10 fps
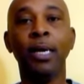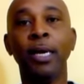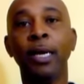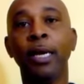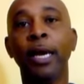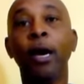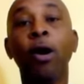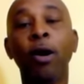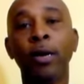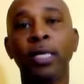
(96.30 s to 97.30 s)
in a
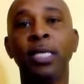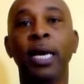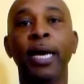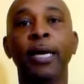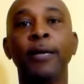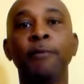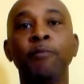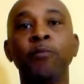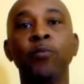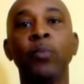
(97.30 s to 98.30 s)
heart attack
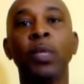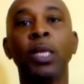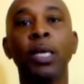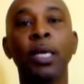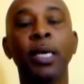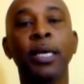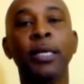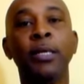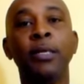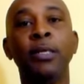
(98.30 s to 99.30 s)

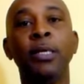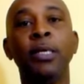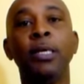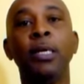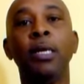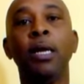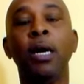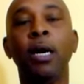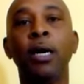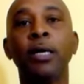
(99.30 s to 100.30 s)
in
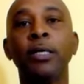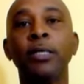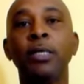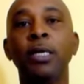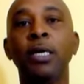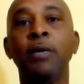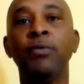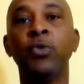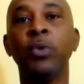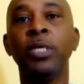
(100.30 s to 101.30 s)
August
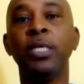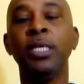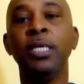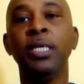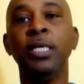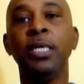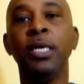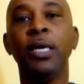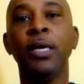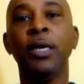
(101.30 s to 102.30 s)
of
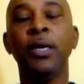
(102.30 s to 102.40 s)
2014.